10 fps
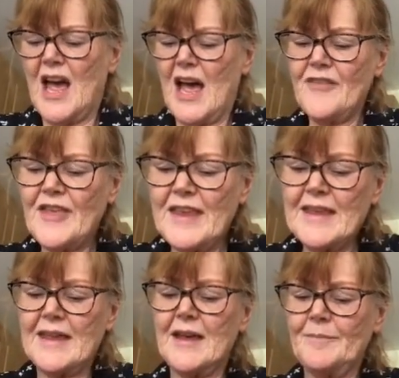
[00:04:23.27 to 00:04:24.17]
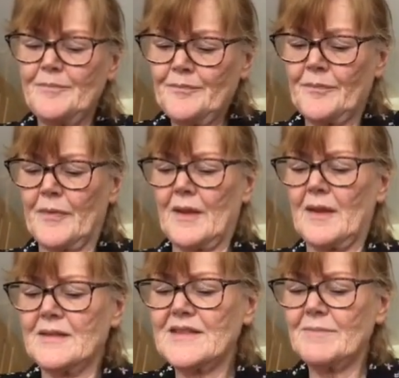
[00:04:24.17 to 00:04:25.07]
I think
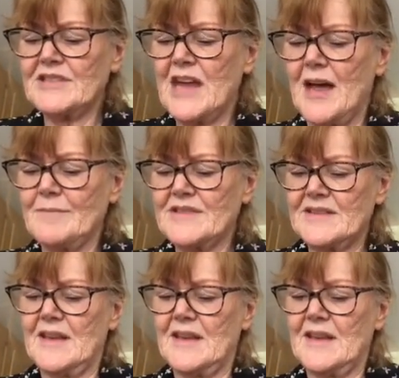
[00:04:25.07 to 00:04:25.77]
sometimes